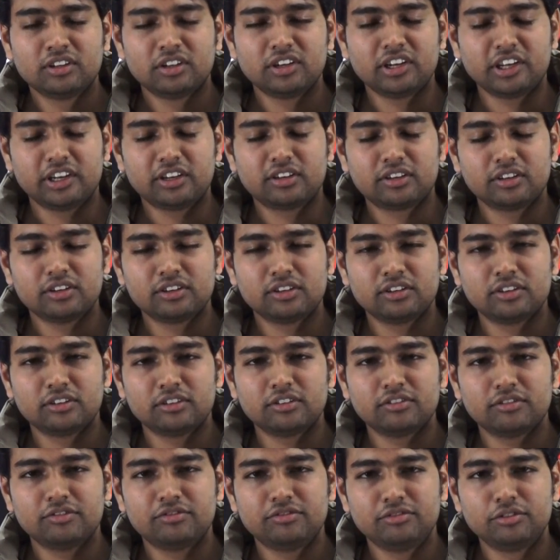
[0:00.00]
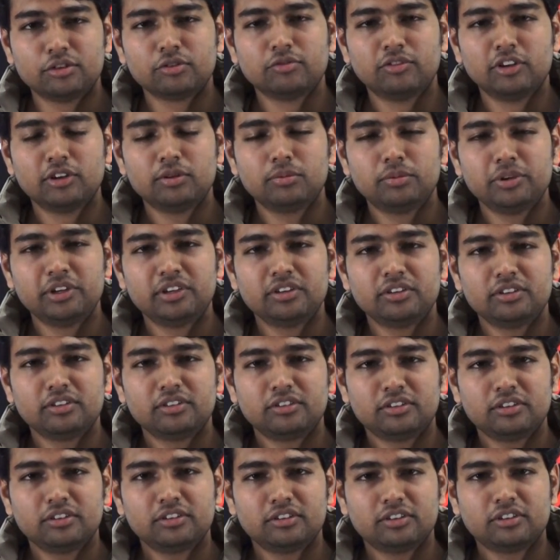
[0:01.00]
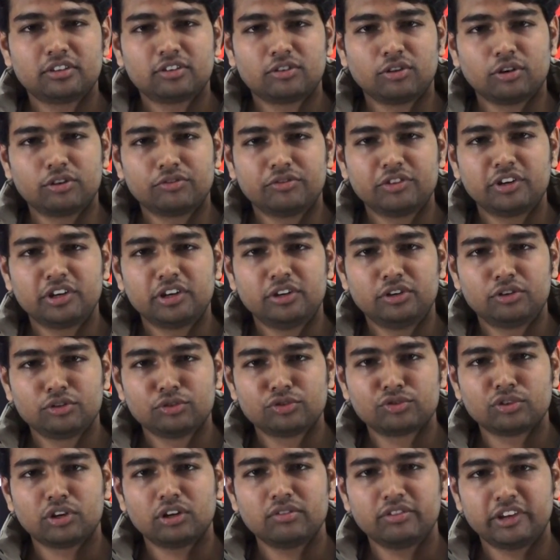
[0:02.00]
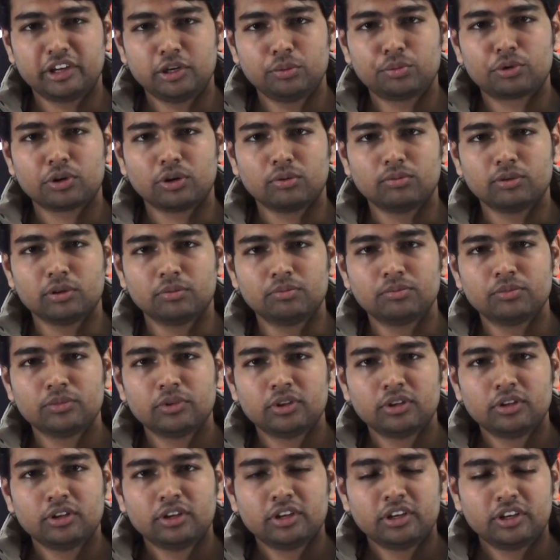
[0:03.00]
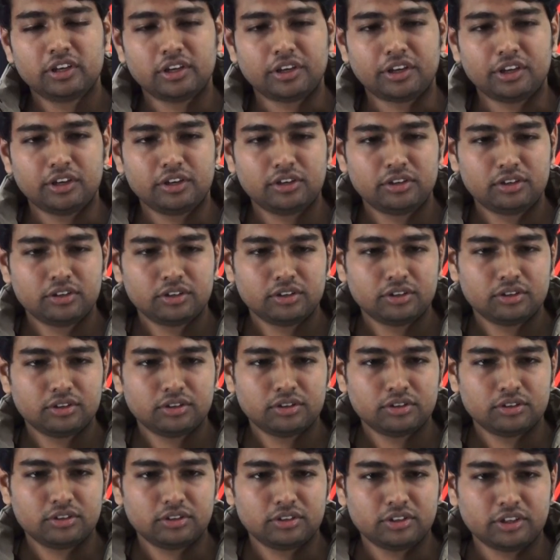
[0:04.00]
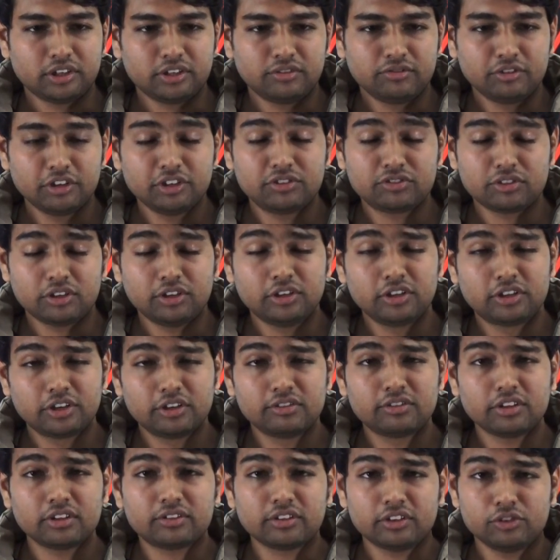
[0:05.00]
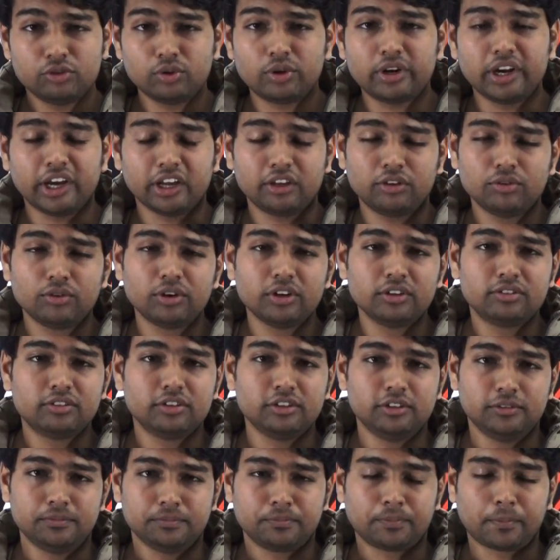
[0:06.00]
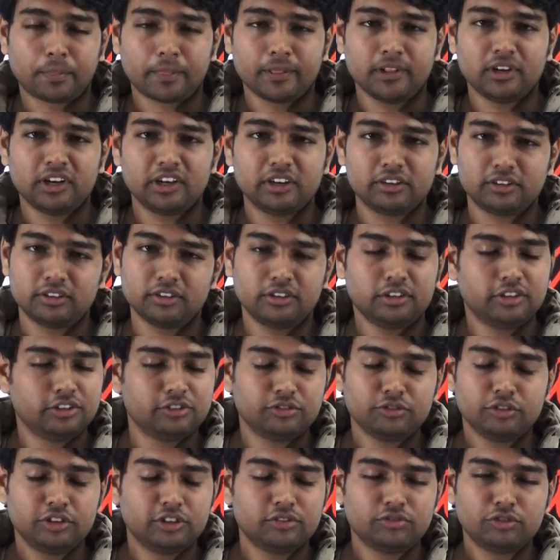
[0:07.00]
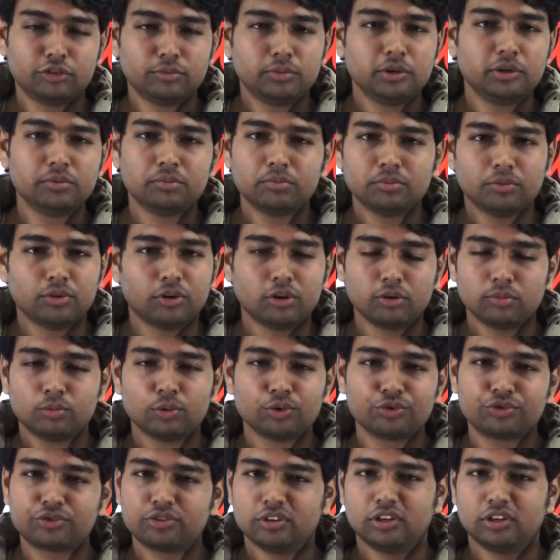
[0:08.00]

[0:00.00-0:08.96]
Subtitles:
like you will be confident to solve any problem, and which increases your accuracy. Like it would be almost